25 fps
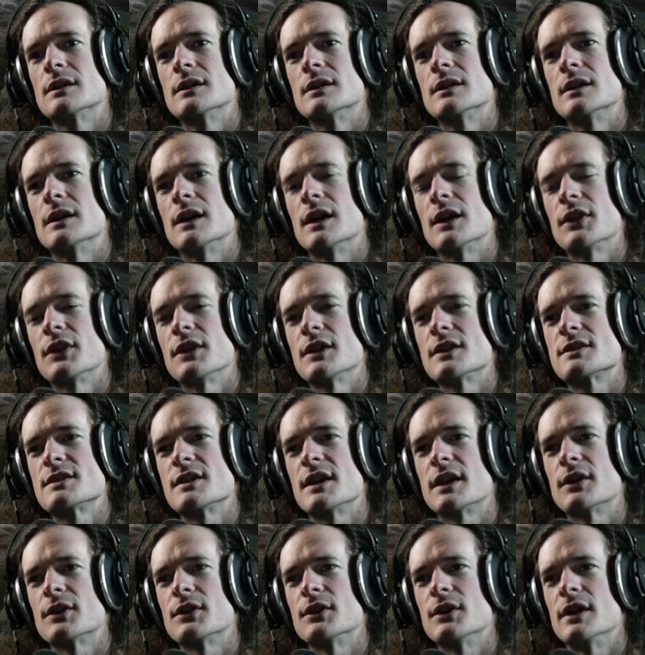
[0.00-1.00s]
I think
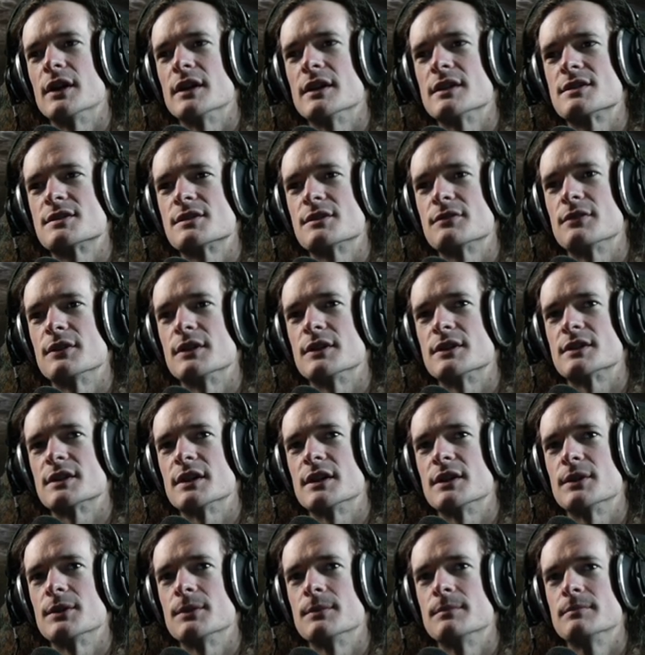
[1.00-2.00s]
Psychonaut is a fun
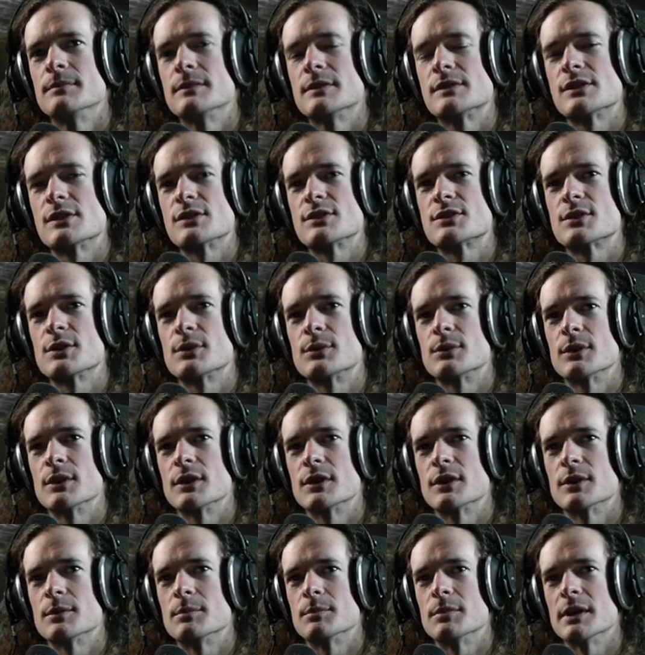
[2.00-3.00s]
title. It's also a really
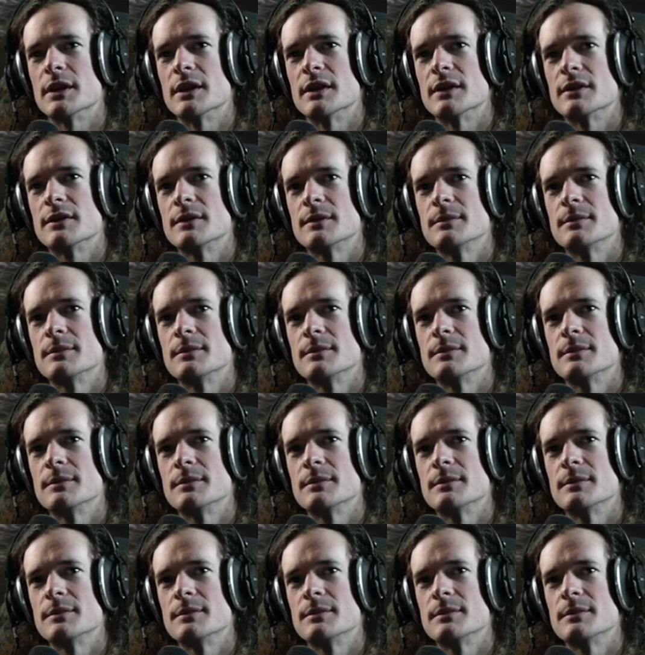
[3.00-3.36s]
good band.